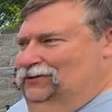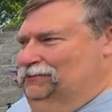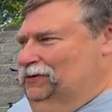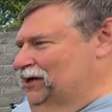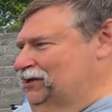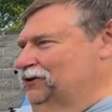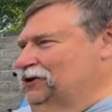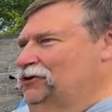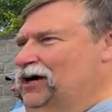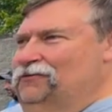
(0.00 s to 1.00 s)
I mean, my daily
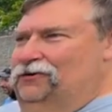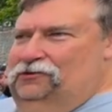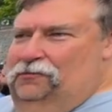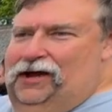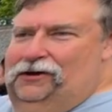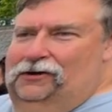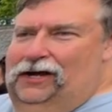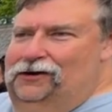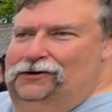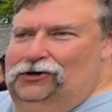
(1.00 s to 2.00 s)
driver is a modern
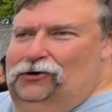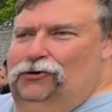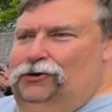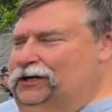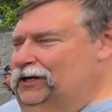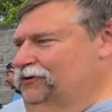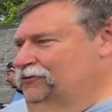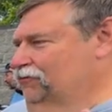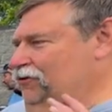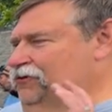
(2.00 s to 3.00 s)
Honda Accord. It has
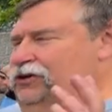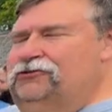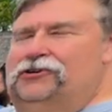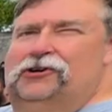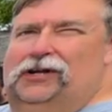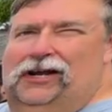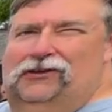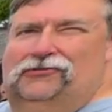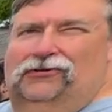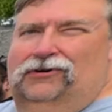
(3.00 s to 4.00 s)
every feature you could
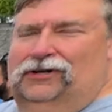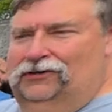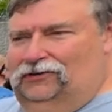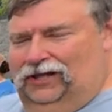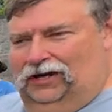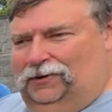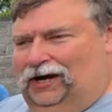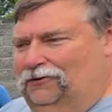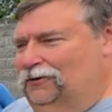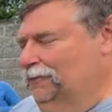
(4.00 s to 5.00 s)
ask for. It has a lot of
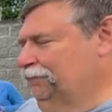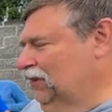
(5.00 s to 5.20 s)
power.